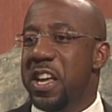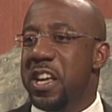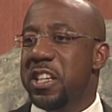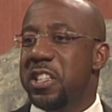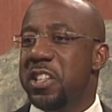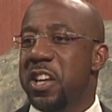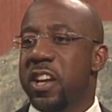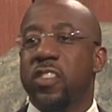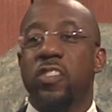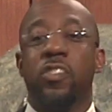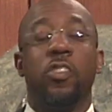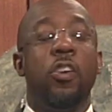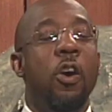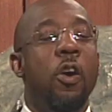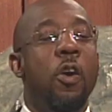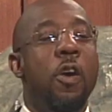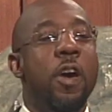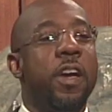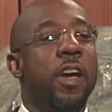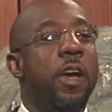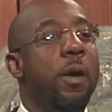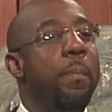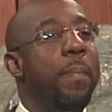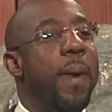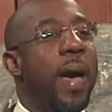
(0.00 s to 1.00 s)
just
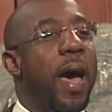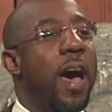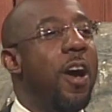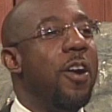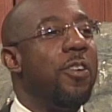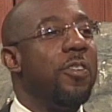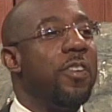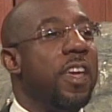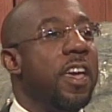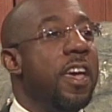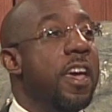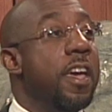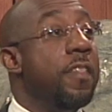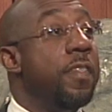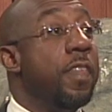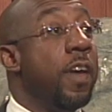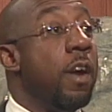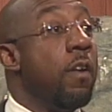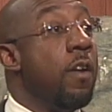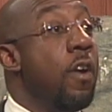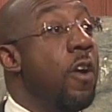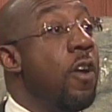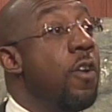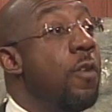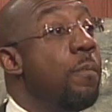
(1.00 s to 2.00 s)
going about
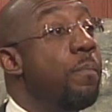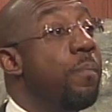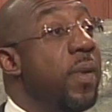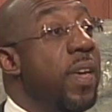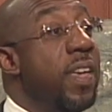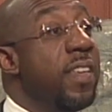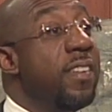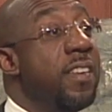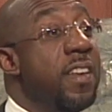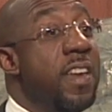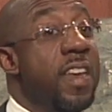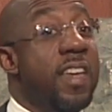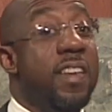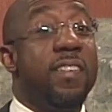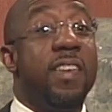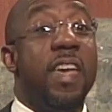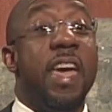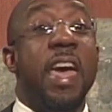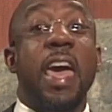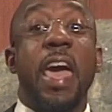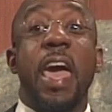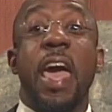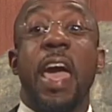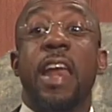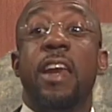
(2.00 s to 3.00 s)
their own business
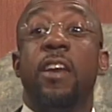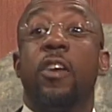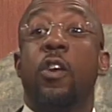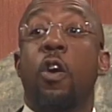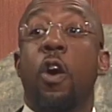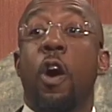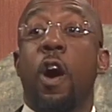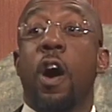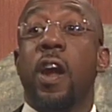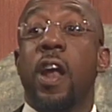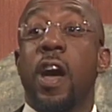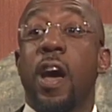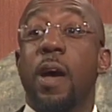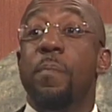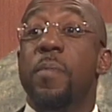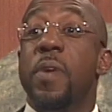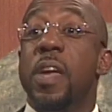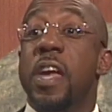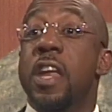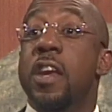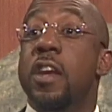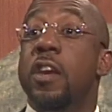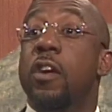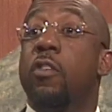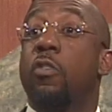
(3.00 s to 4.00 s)
and caught up
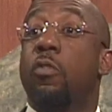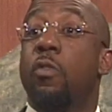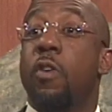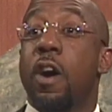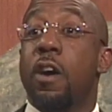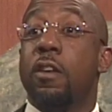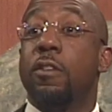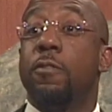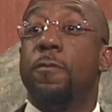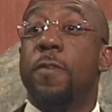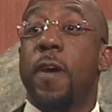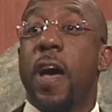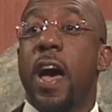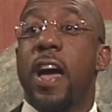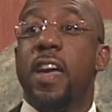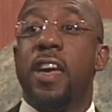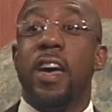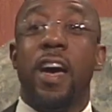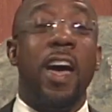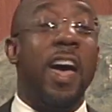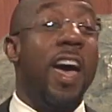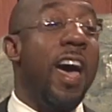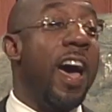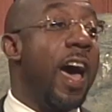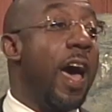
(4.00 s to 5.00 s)
in the crossfire.